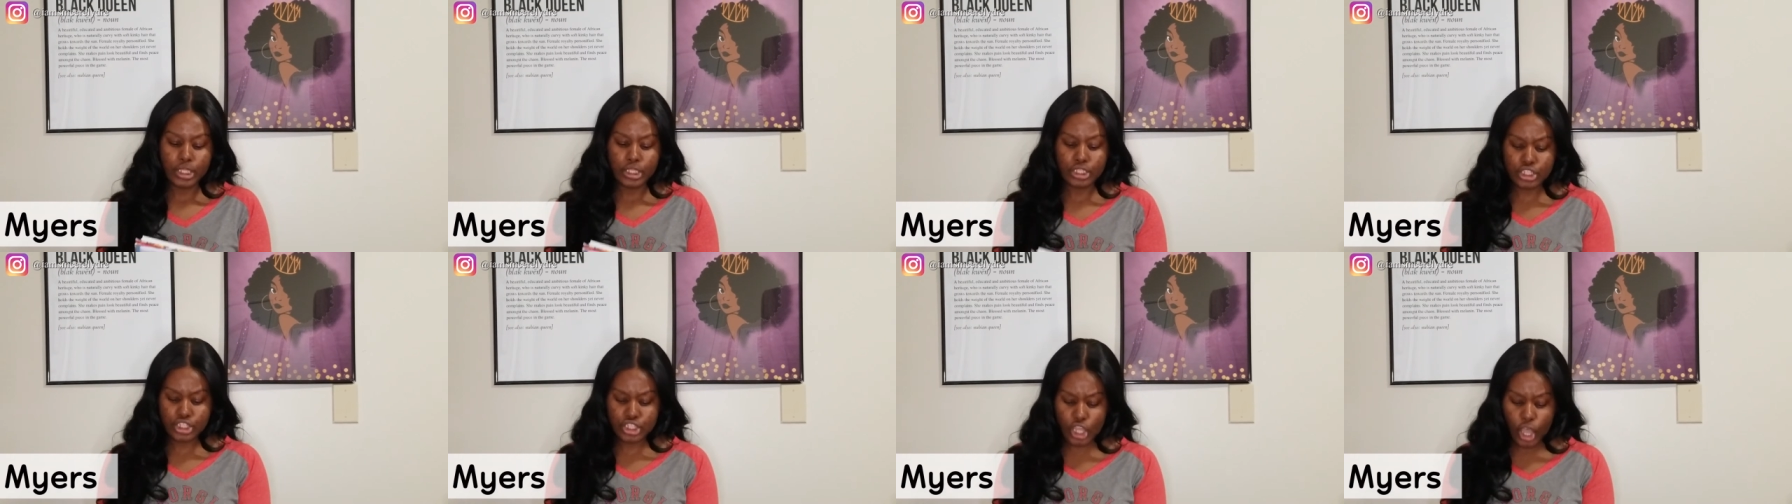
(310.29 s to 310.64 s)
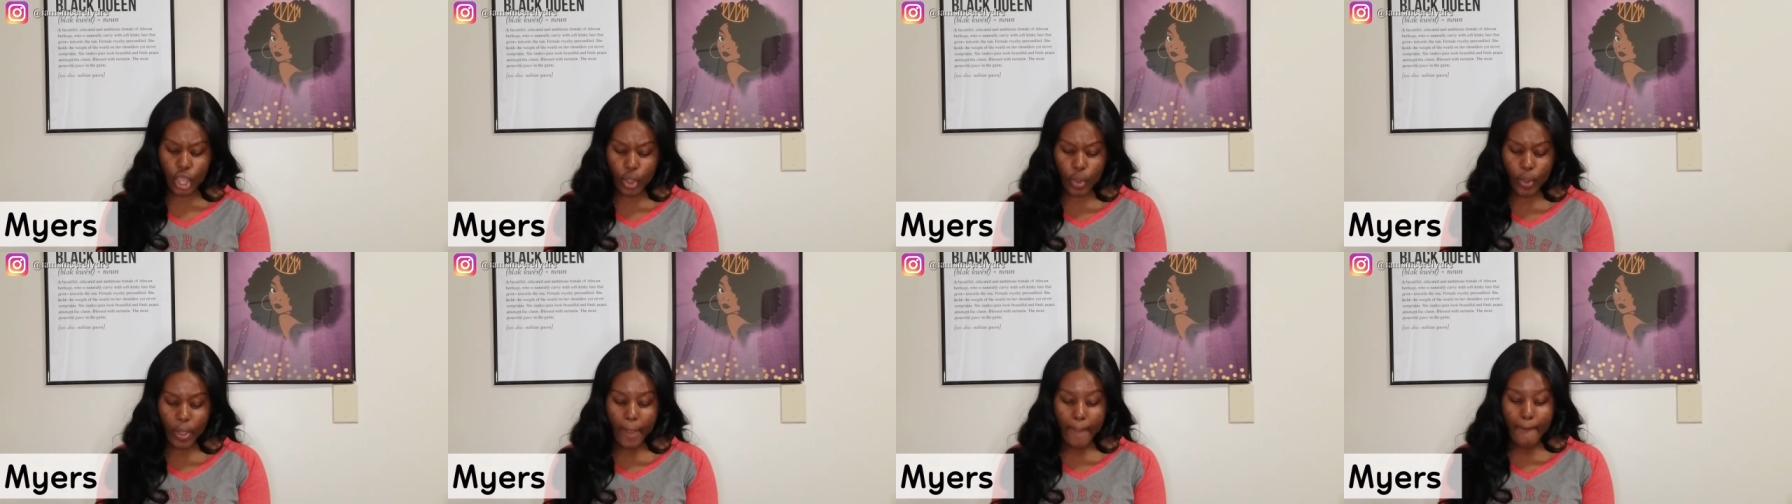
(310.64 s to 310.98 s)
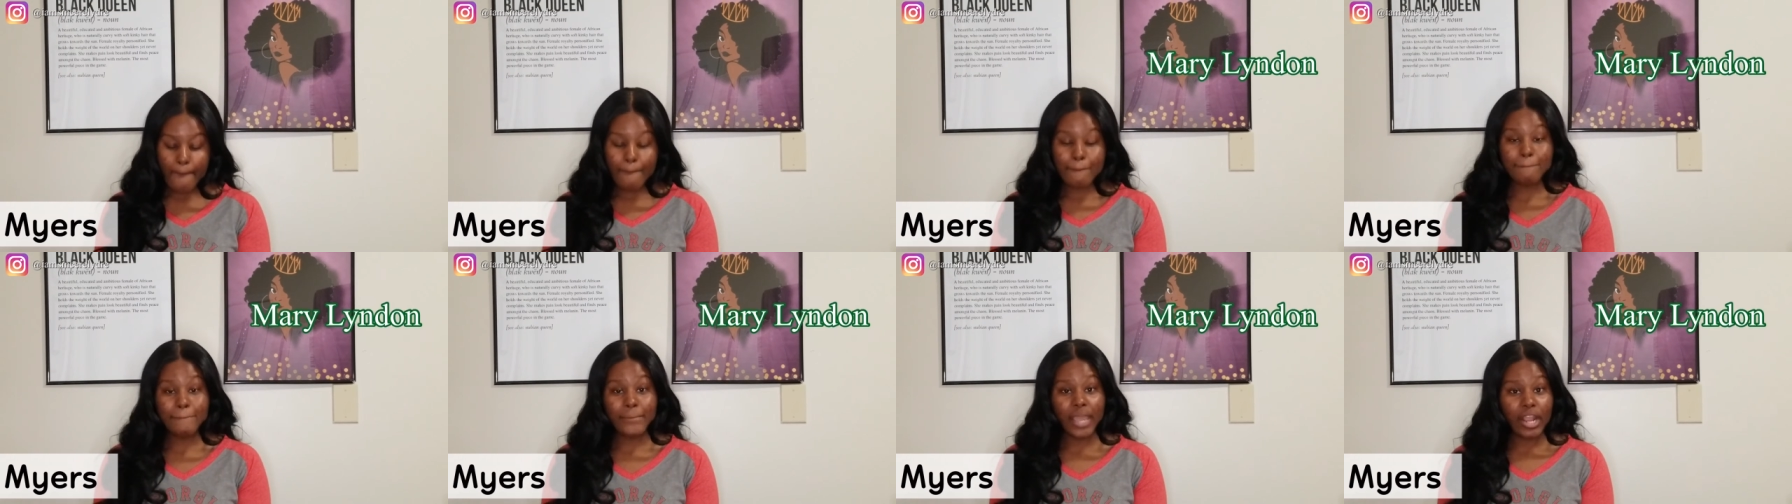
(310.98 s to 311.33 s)
So
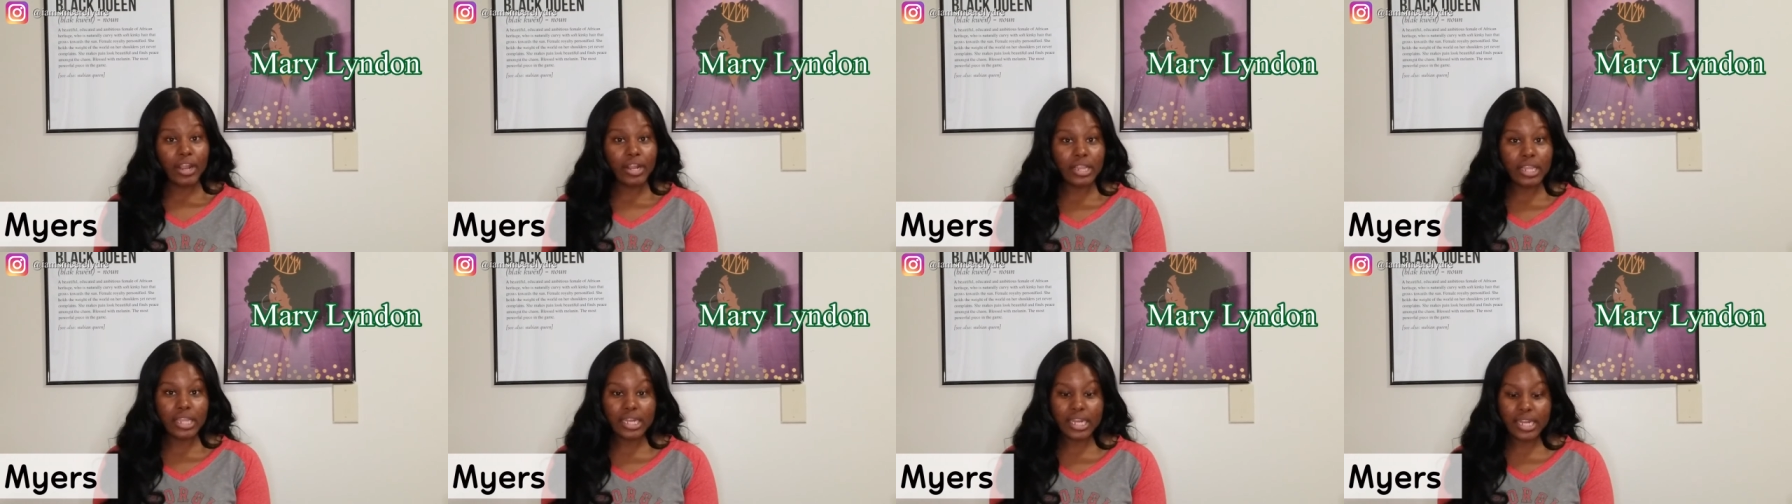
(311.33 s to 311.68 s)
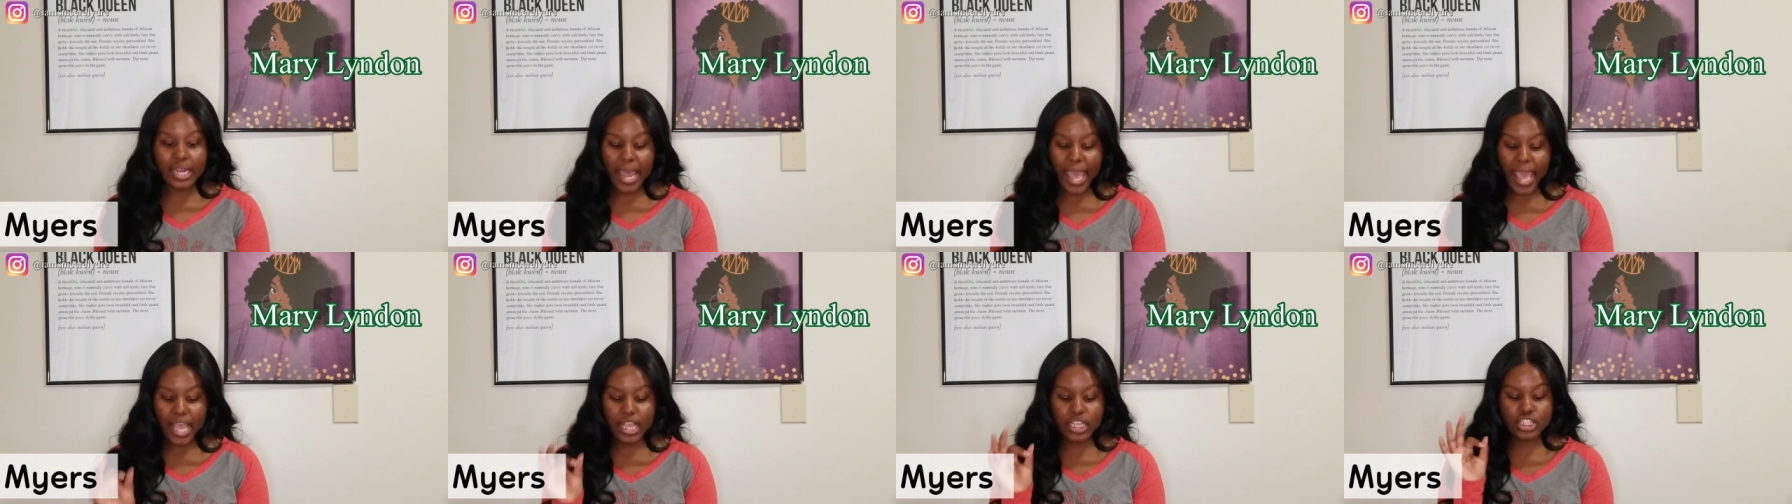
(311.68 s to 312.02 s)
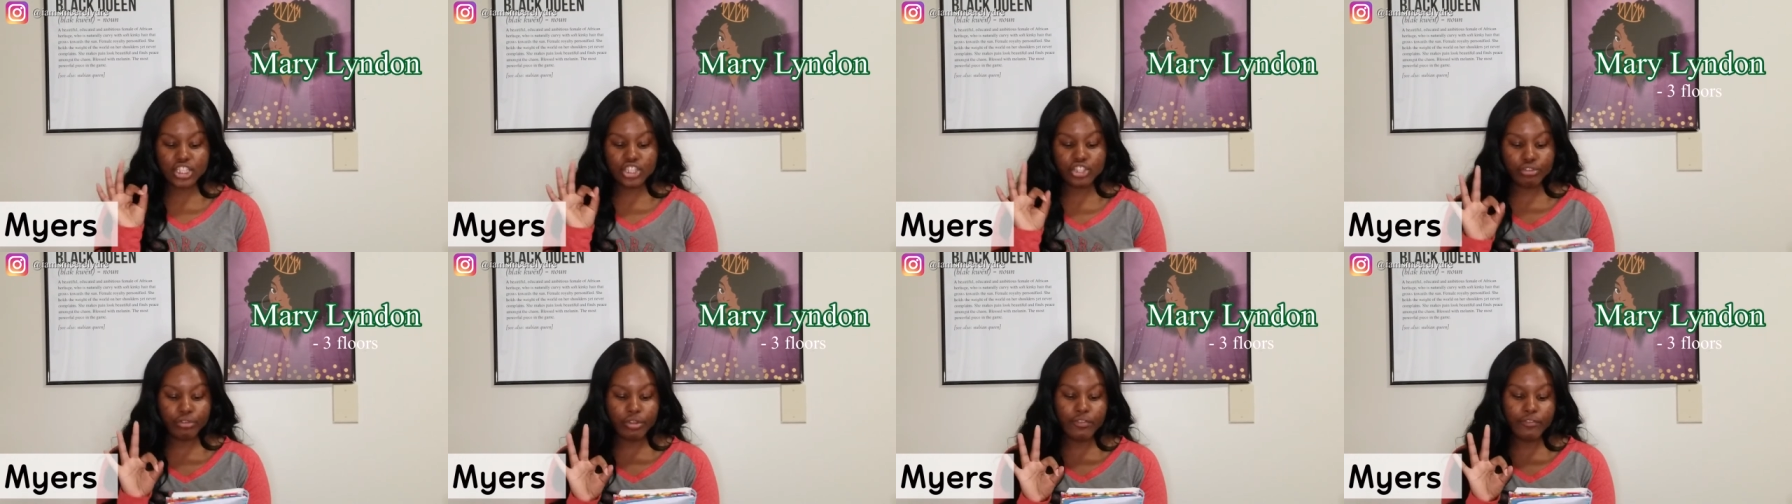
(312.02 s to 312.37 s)
Mary Lyndon has
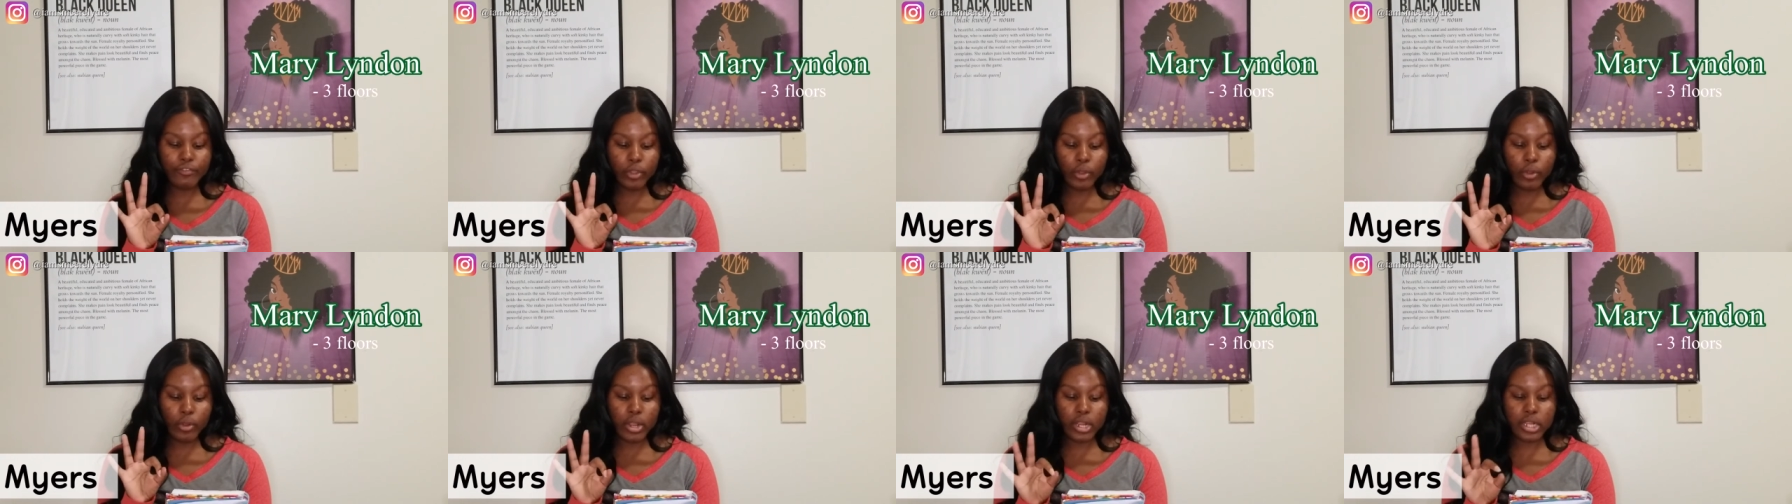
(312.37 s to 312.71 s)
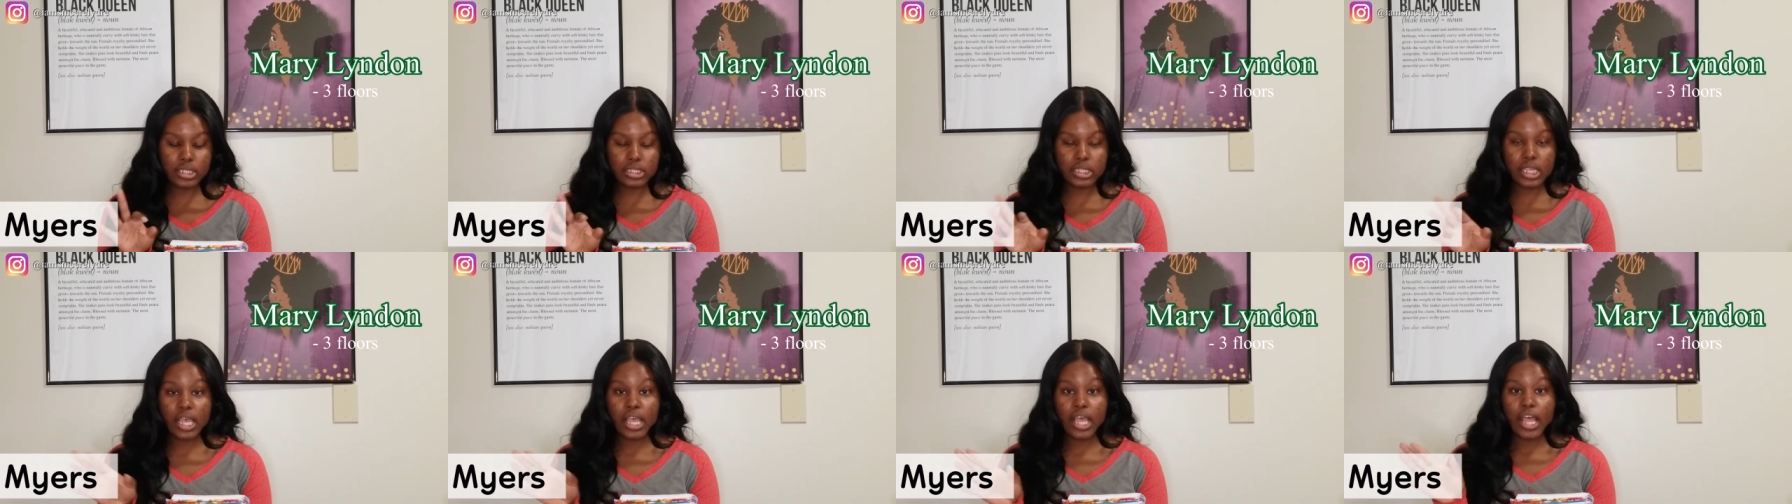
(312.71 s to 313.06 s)
three floors.